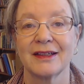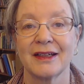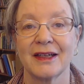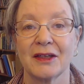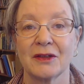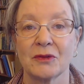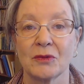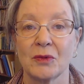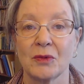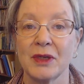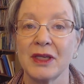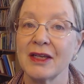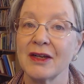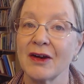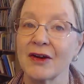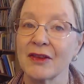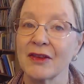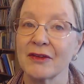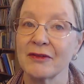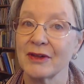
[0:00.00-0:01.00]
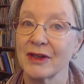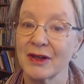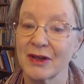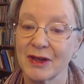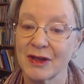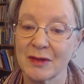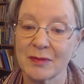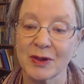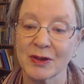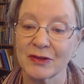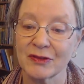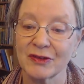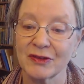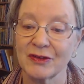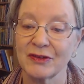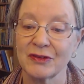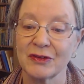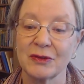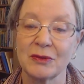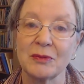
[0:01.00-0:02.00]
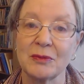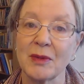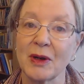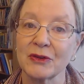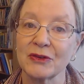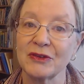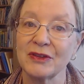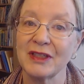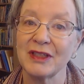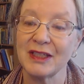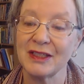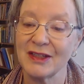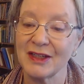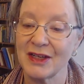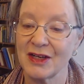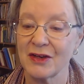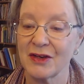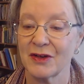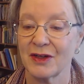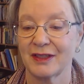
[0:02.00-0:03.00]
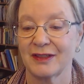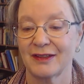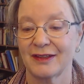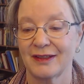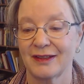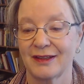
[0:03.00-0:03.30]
And we are the very persons who most need to hear it